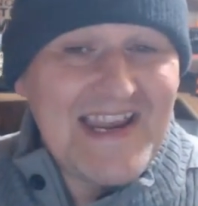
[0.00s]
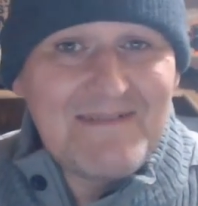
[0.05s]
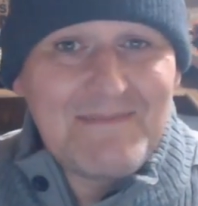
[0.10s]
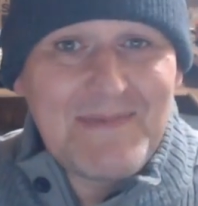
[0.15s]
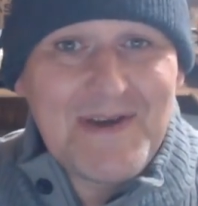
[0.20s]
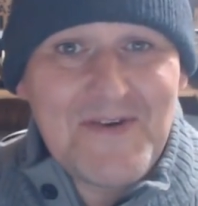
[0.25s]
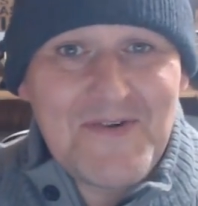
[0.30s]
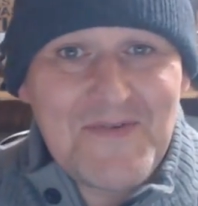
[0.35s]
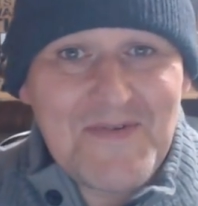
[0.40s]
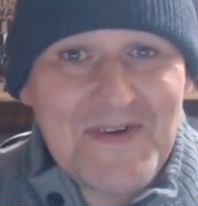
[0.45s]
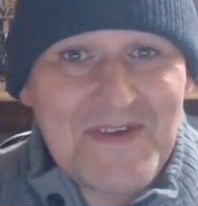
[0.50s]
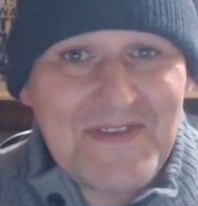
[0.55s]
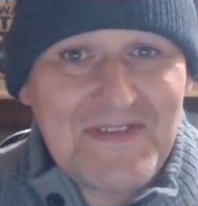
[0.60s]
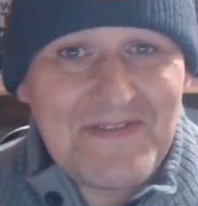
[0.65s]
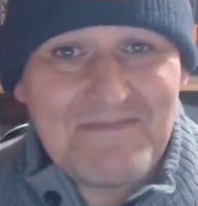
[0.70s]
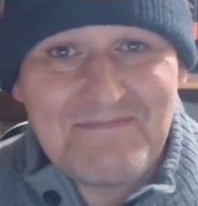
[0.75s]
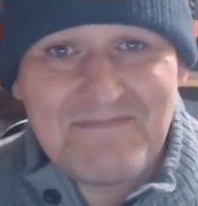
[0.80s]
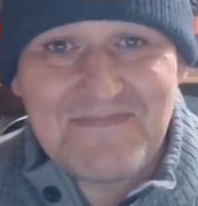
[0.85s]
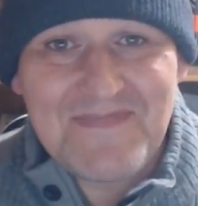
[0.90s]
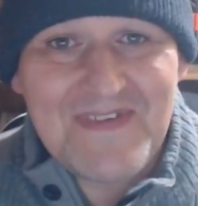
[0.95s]
about with
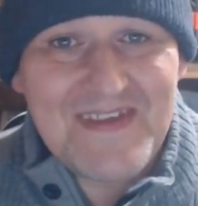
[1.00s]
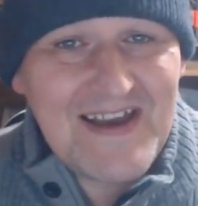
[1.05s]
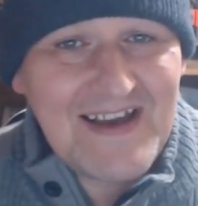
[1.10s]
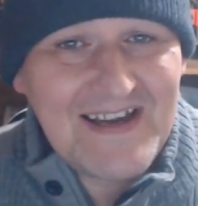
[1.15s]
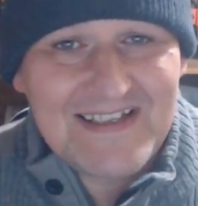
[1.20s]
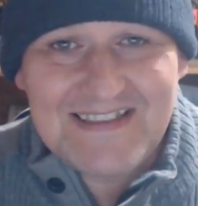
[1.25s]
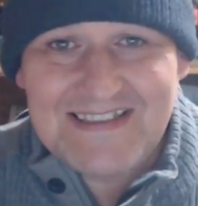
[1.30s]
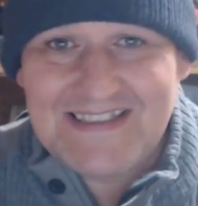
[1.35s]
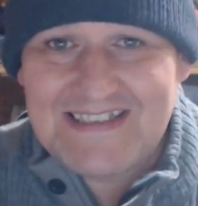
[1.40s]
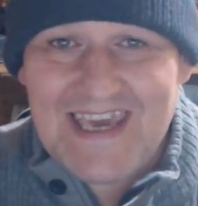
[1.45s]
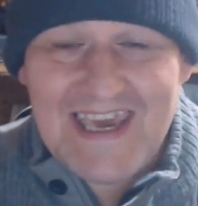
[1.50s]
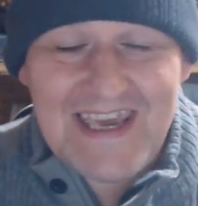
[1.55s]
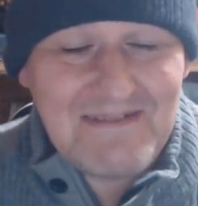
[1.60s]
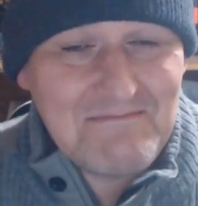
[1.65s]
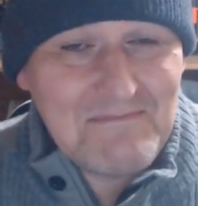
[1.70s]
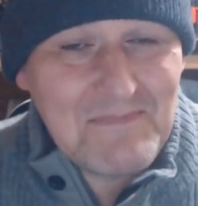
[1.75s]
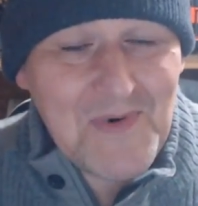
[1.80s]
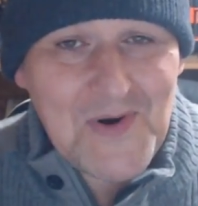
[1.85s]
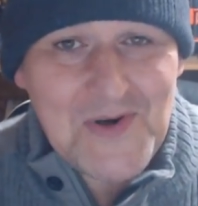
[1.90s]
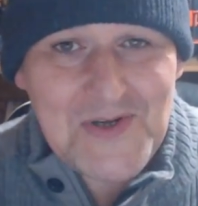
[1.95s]
getting
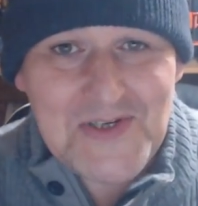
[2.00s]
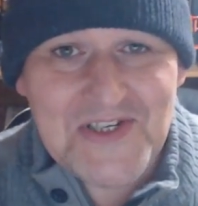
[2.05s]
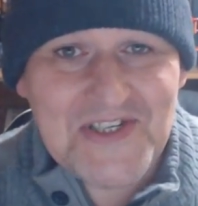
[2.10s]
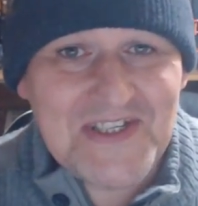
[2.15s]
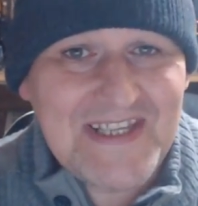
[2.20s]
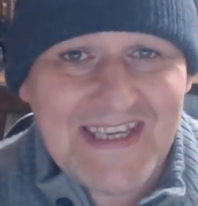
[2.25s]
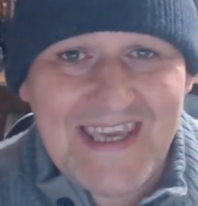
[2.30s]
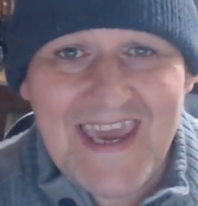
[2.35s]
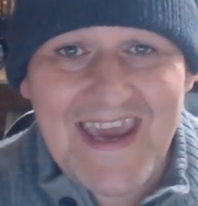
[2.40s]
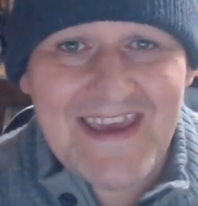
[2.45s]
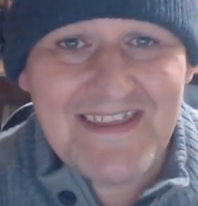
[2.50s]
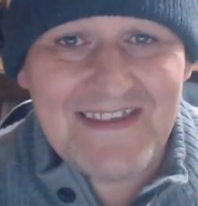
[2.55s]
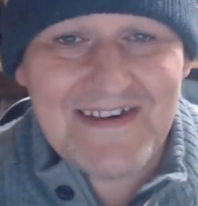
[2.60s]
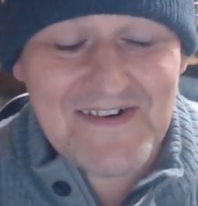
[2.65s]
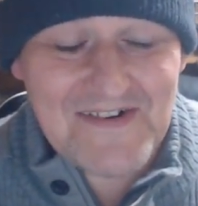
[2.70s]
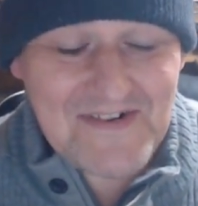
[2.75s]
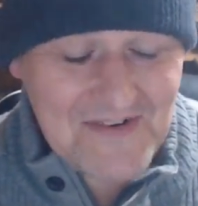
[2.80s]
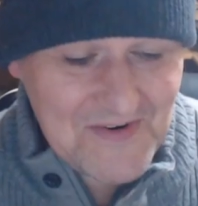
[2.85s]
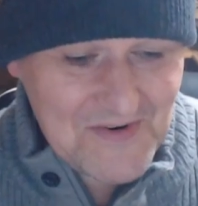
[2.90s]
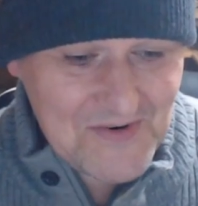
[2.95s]
mods
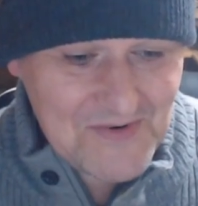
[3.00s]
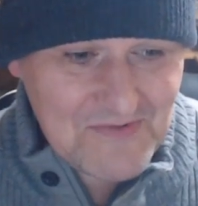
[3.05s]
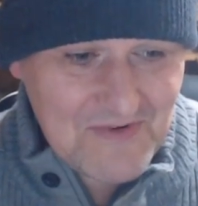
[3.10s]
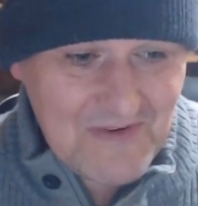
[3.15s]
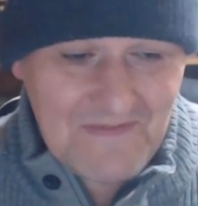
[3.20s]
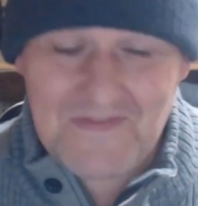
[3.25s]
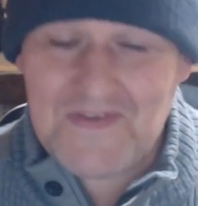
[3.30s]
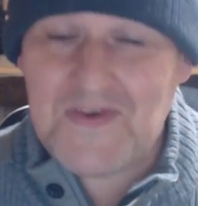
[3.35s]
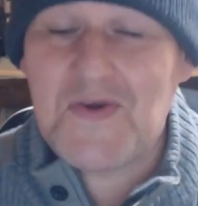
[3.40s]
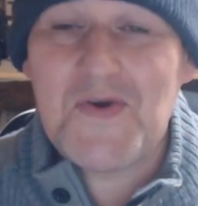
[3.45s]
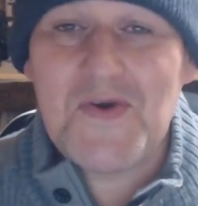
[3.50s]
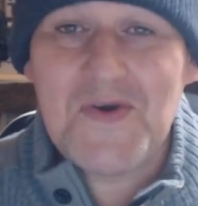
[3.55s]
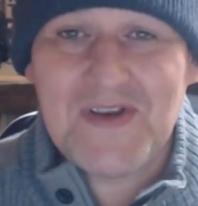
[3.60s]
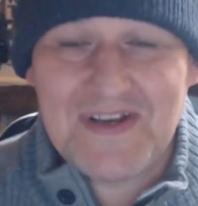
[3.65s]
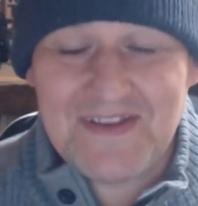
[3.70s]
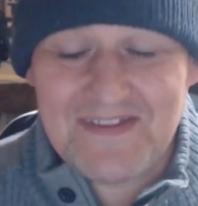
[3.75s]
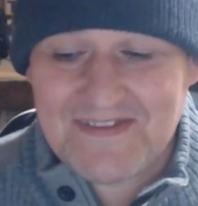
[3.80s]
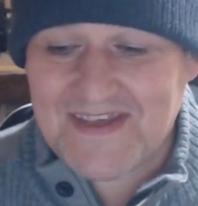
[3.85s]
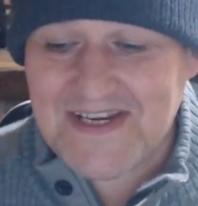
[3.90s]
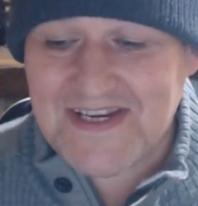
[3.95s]
together or reviewing
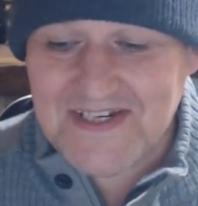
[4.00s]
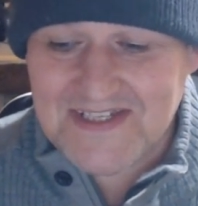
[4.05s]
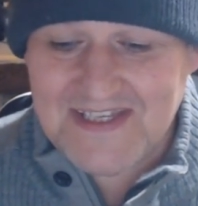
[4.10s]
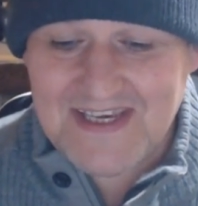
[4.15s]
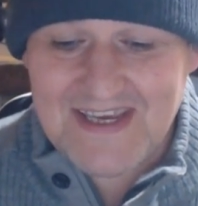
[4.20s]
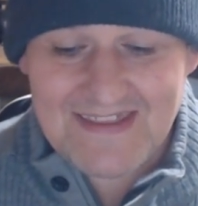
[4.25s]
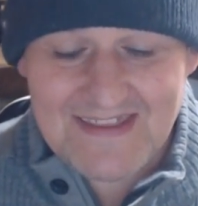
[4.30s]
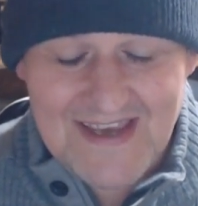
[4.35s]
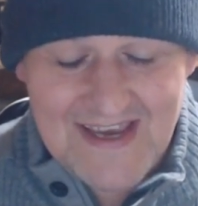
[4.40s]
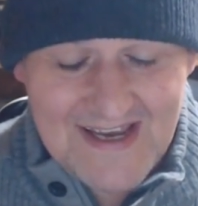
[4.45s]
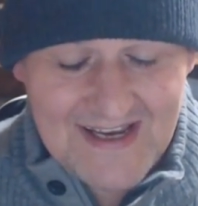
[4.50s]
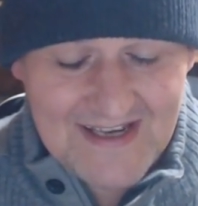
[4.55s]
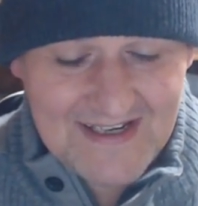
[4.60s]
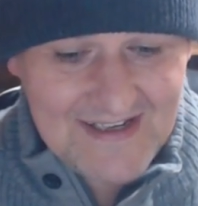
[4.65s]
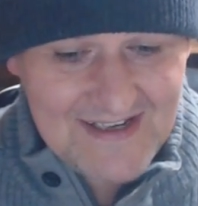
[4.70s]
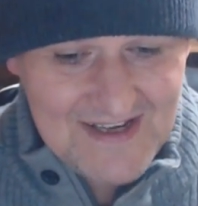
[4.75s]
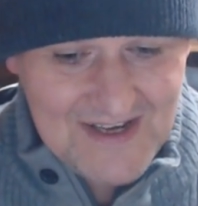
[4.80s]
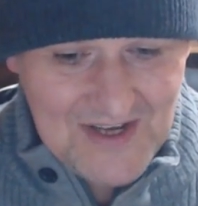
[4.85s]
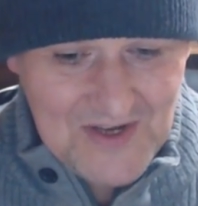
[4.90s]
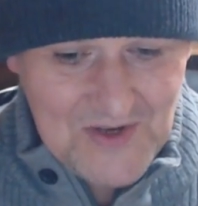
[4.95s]
and things like that,
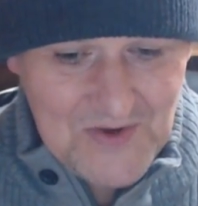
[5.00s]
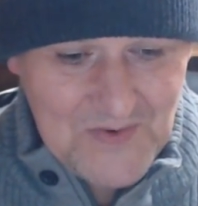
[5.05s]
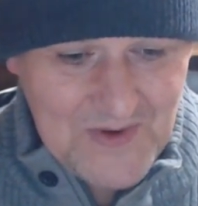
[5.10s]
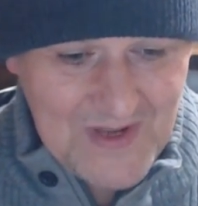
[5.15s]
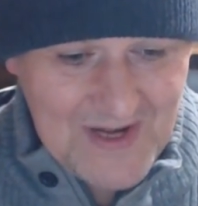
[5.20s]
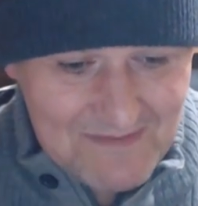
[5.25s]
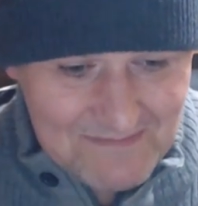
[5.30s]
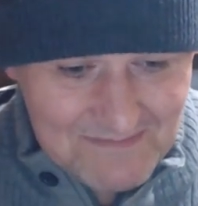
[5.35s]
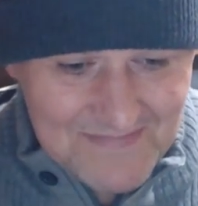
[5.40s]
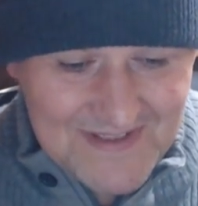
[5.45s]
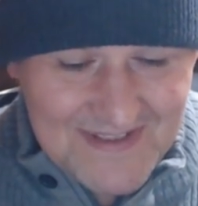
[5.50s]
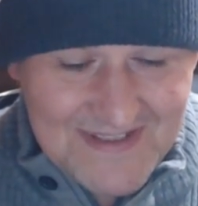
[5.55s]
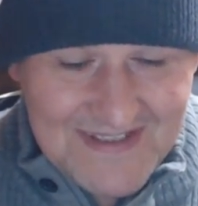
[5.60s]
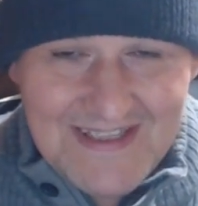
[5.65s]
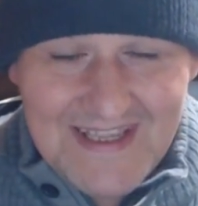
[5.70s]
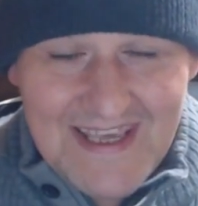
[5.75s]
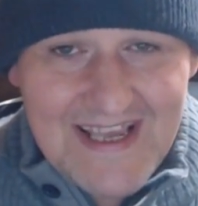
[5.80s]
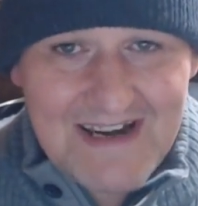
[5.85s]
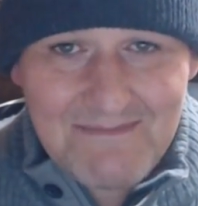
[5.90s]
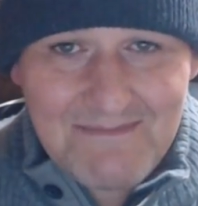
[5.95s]
when I'm
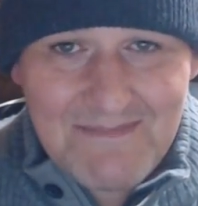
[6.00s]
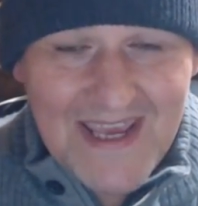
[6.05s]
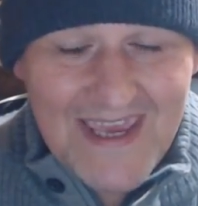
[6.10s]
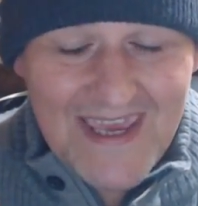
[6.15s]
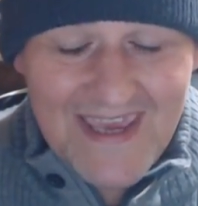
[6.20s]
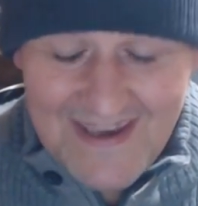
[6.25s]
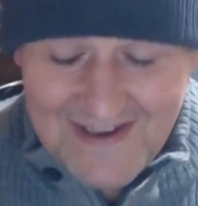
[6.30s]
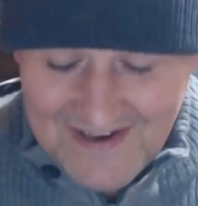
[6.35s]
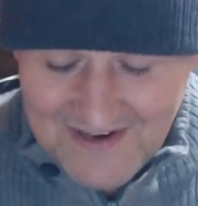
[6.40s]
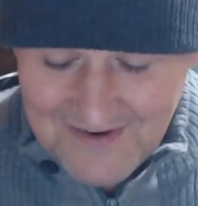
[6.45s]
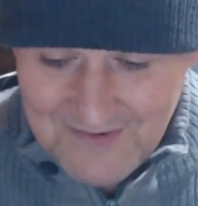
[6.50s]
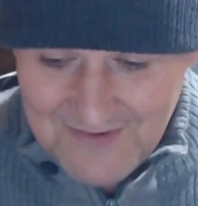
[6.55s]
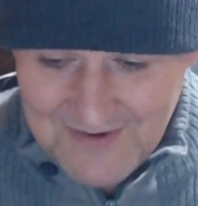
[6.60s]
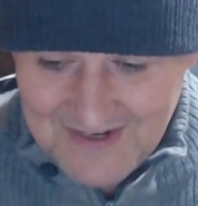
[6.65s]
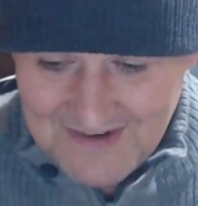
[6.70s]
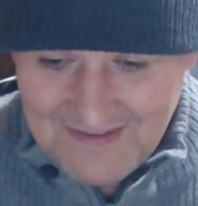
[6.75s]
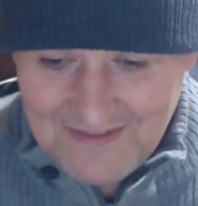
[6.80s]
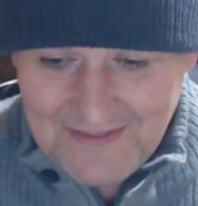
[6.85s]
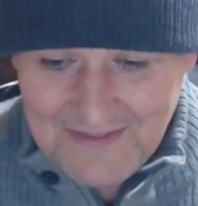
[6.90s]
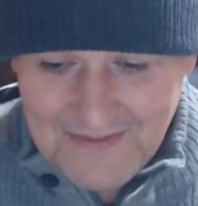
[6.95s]
tearing my hair out
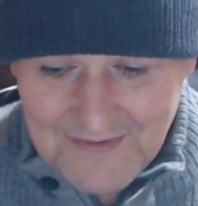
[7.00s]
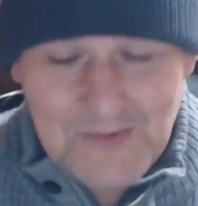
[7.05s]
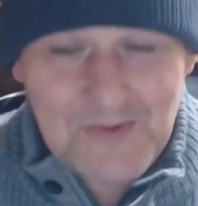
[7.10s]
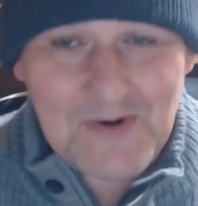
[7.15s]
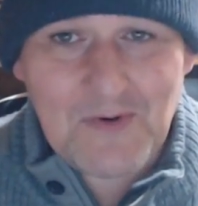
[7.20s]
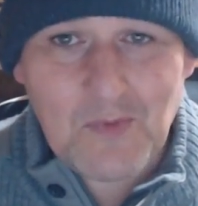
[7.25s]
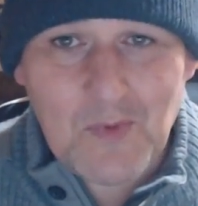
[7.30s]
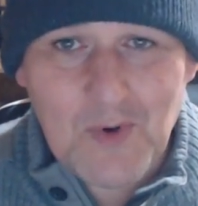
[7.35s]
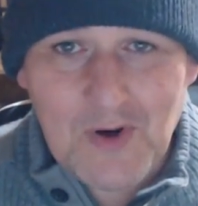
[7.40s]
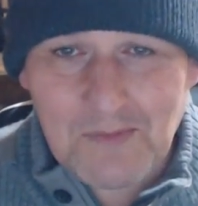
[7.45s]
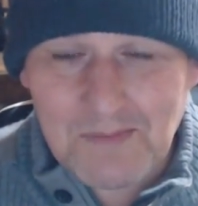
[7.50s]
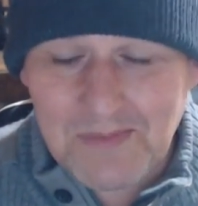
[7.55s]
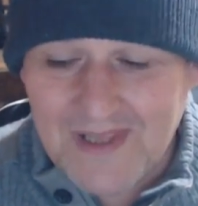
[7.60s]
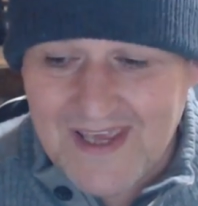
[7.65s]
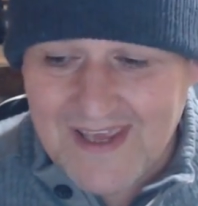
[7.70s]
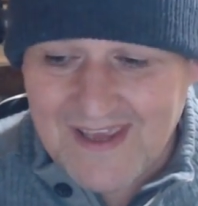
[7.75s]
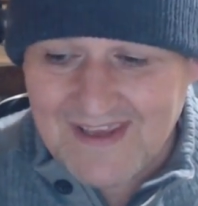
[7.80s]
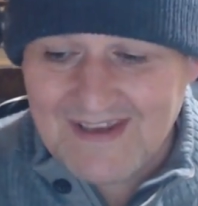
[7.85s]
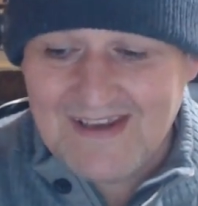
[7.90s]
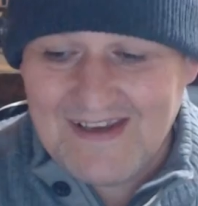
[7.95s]
and throwing a
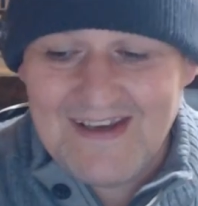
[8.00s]
wobbly,